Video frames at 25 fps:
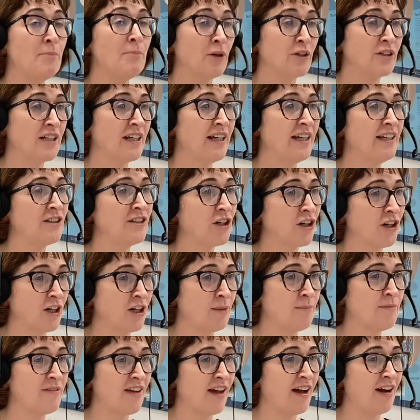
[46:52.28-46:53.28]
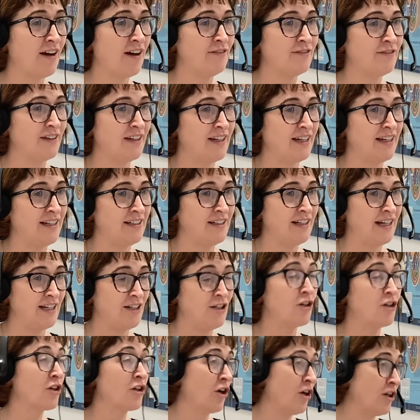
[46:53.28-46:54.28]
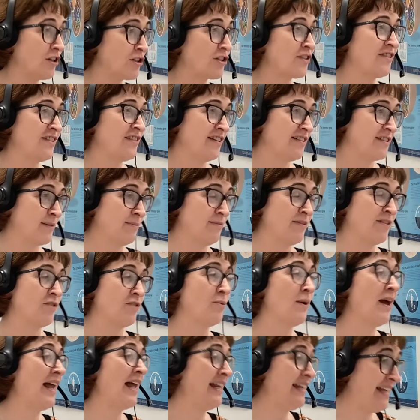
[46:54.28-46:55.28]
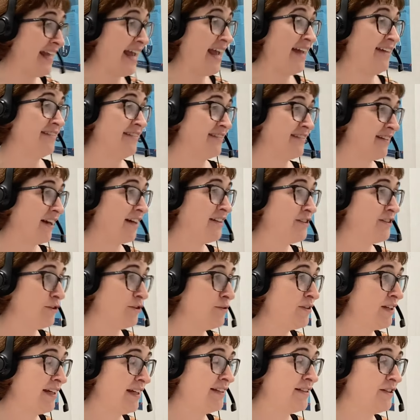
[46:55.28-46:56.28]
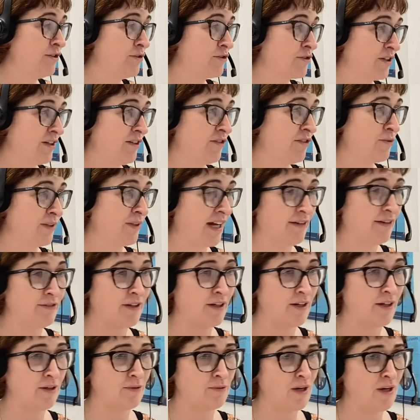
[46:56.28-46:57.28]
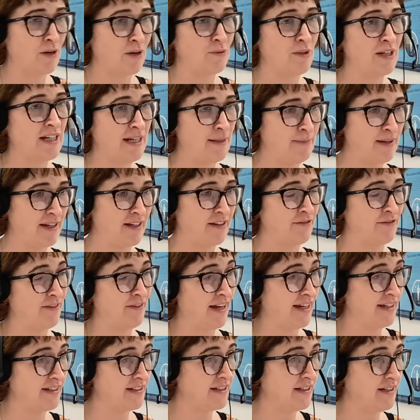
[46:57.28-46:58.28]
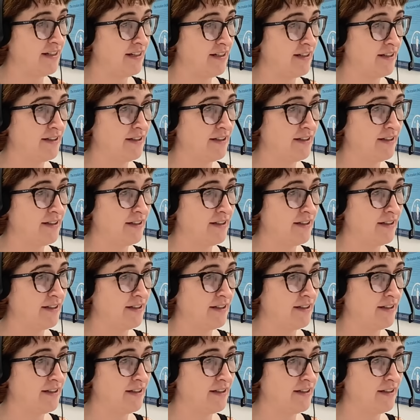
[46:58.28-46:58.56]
But in terms of in, in your culture systems as well, yes, I do think nutrients would have a, a really big effect.